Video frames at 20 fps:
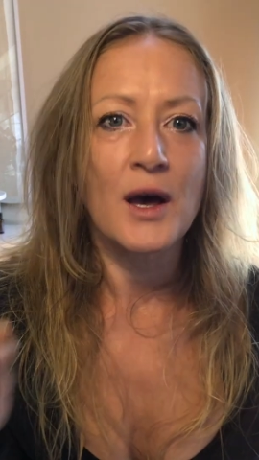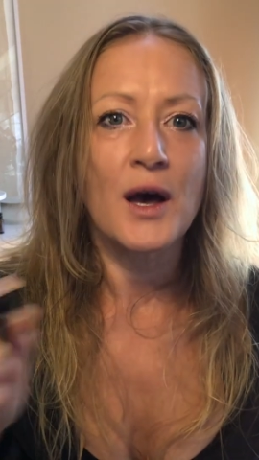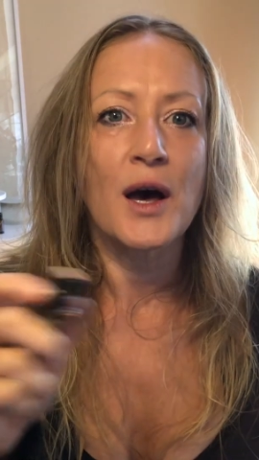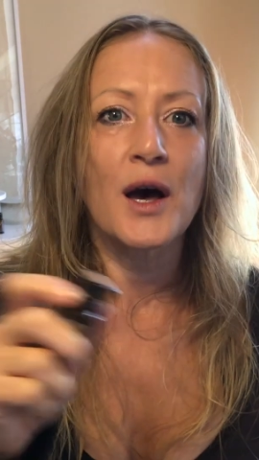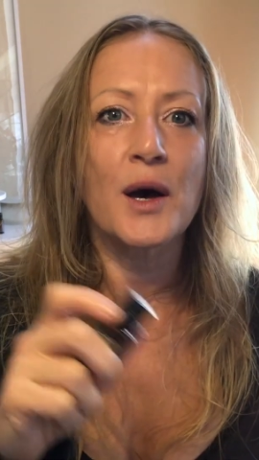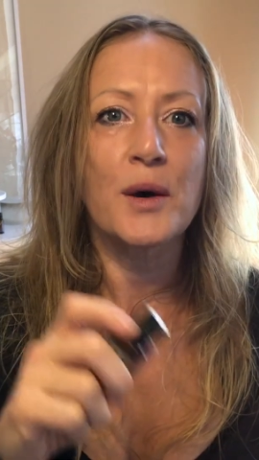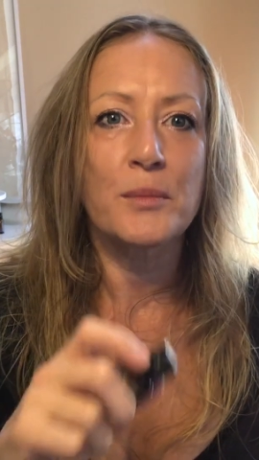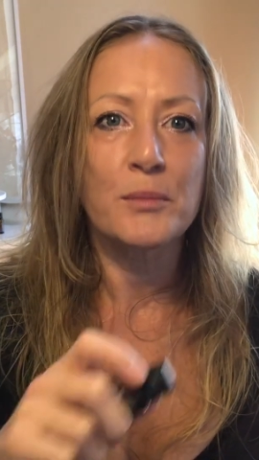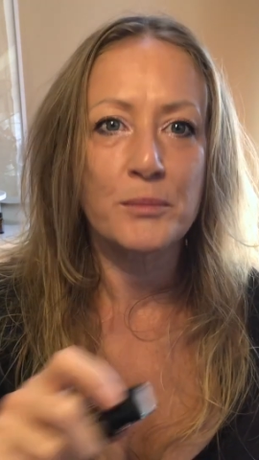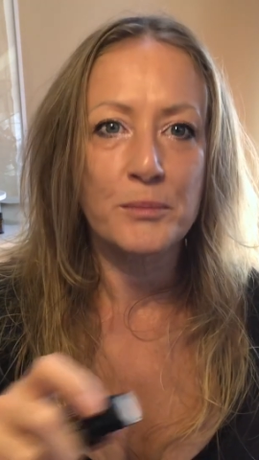
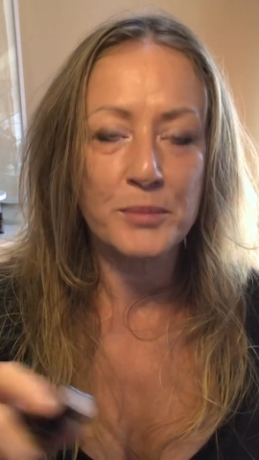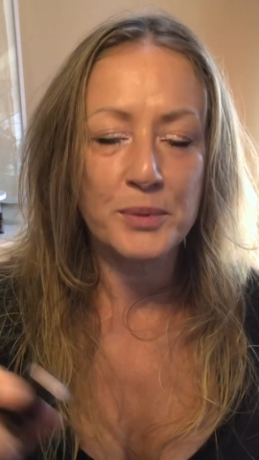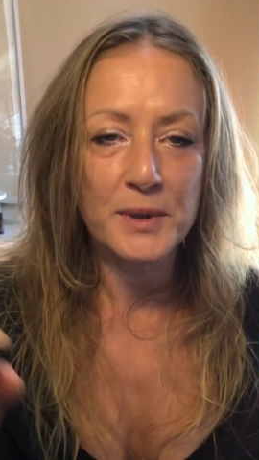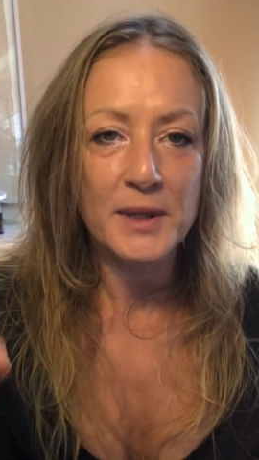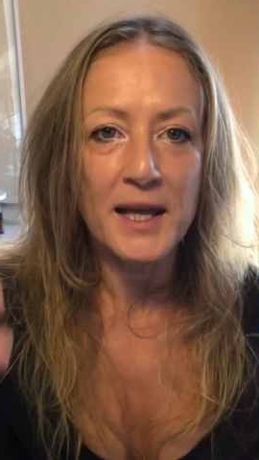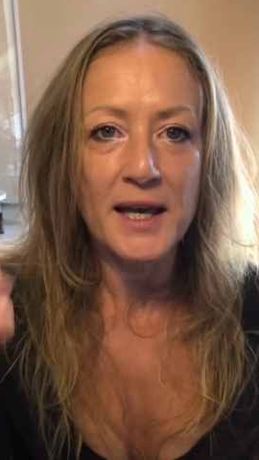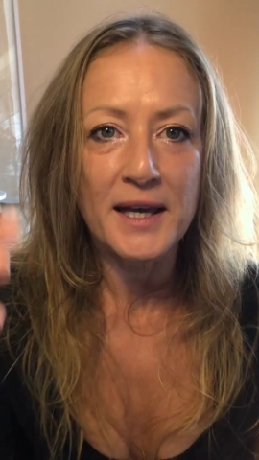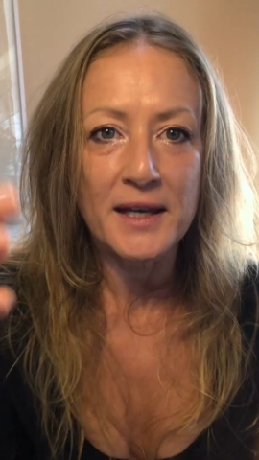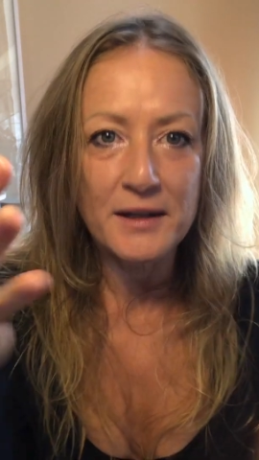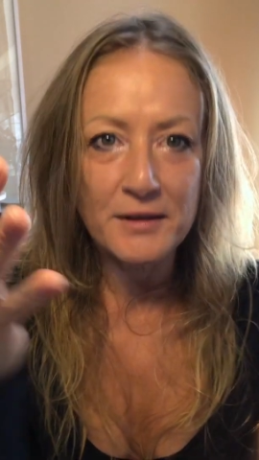
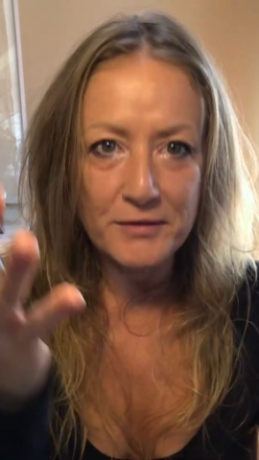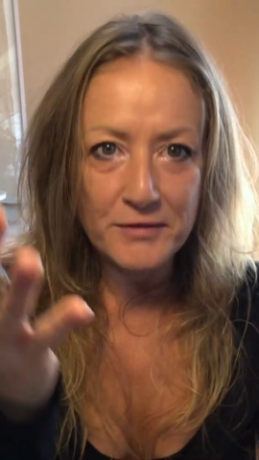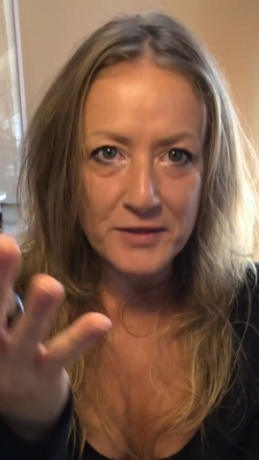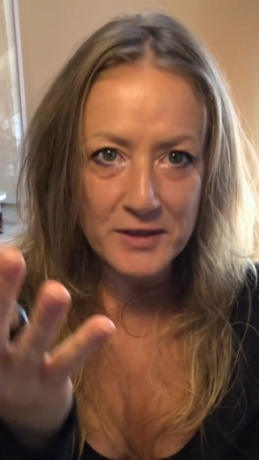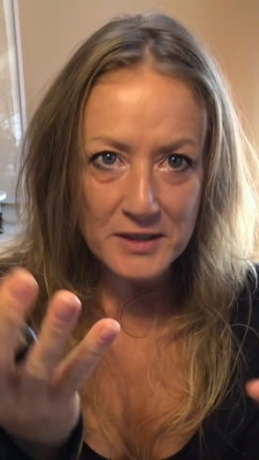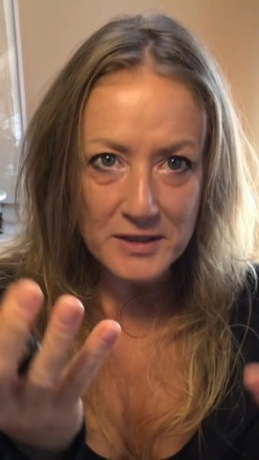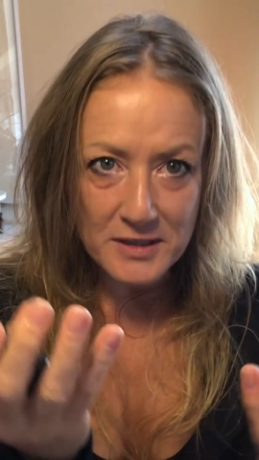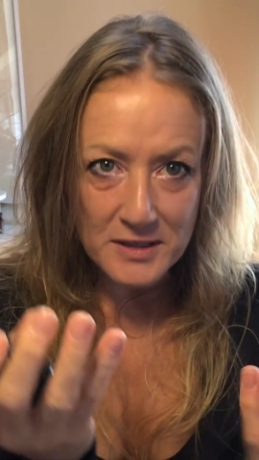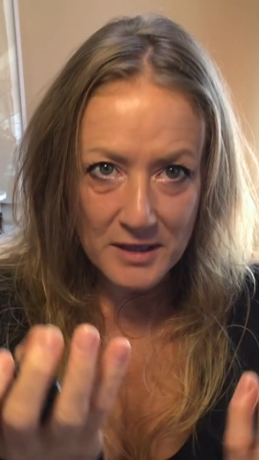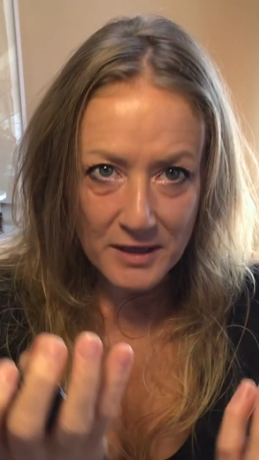bled of
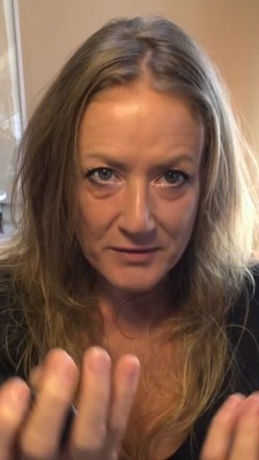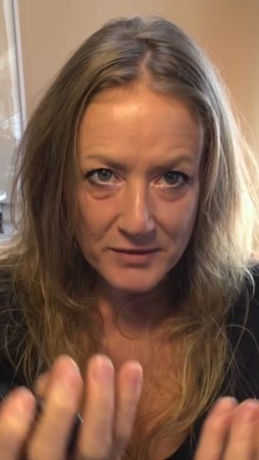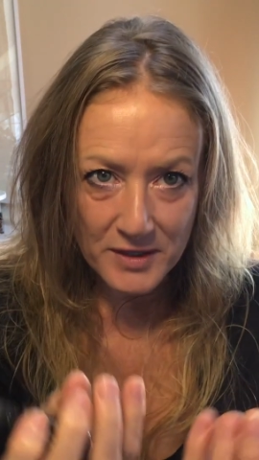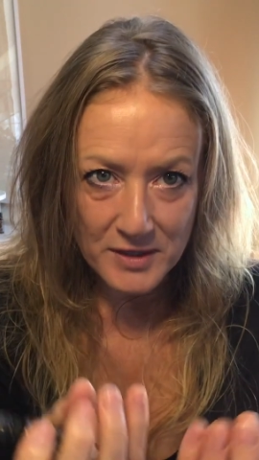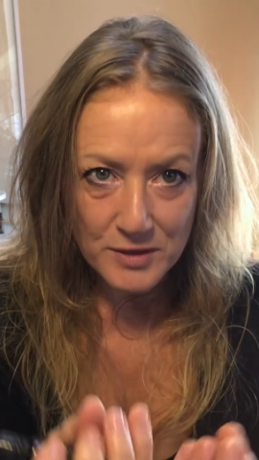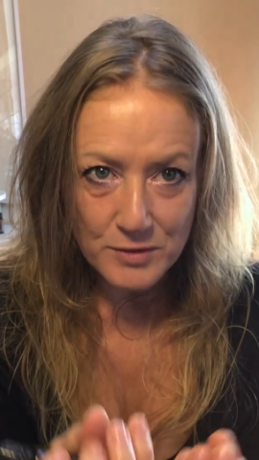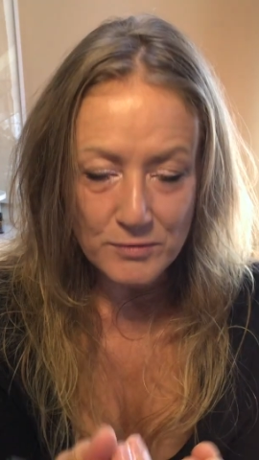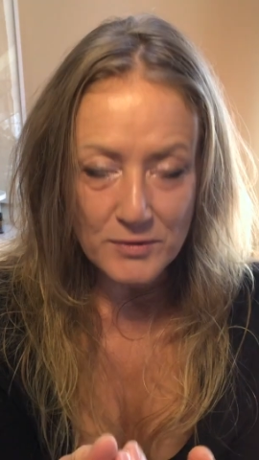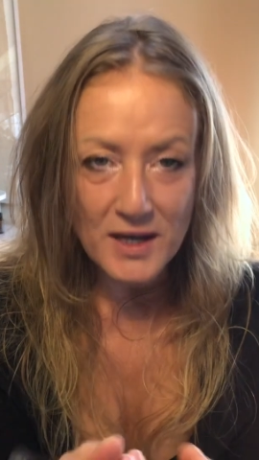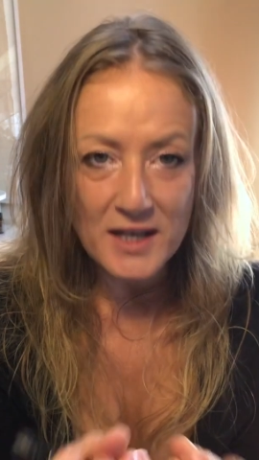
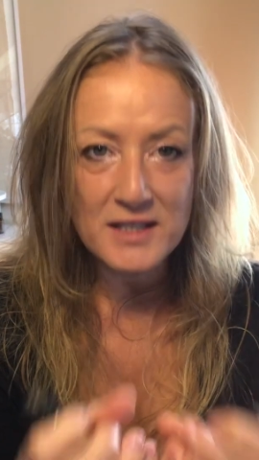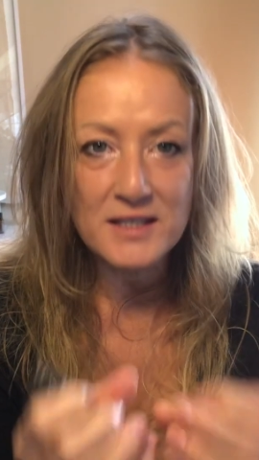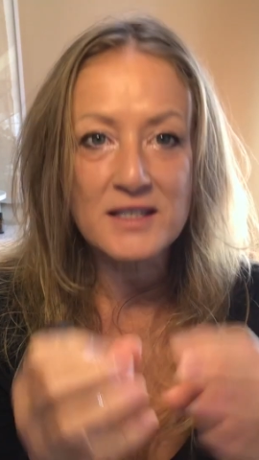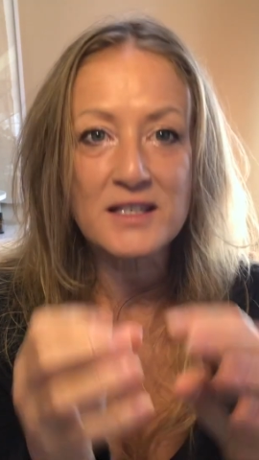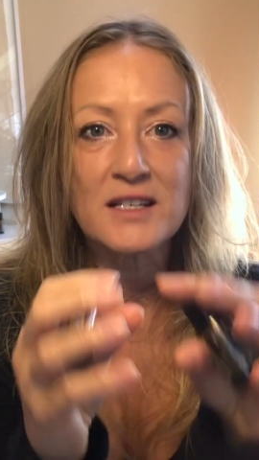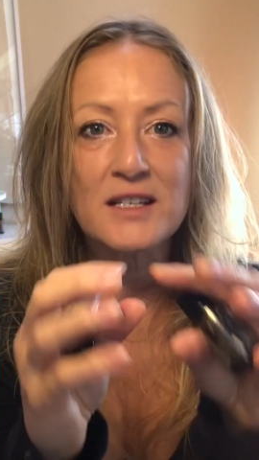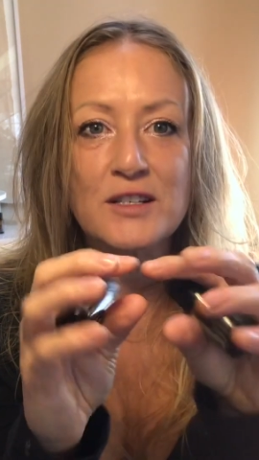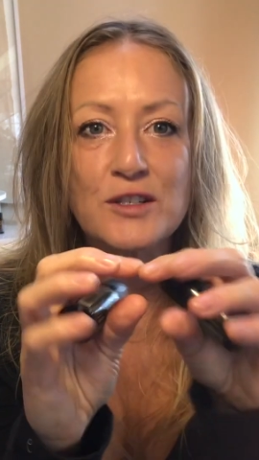this resin,